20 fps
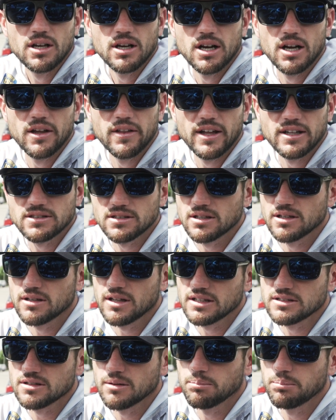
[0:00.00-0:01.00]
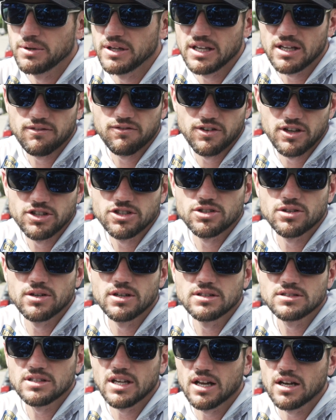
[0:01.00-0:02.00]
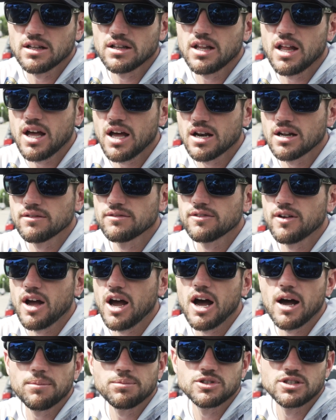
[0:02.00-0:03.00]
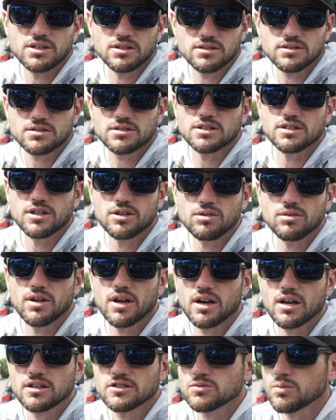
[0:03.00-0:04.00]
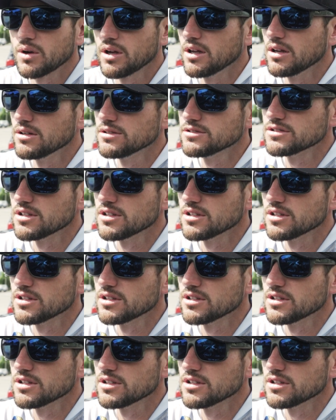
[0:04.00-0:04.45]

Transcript: That's a big fishery. It's got a lot of options to do there as well.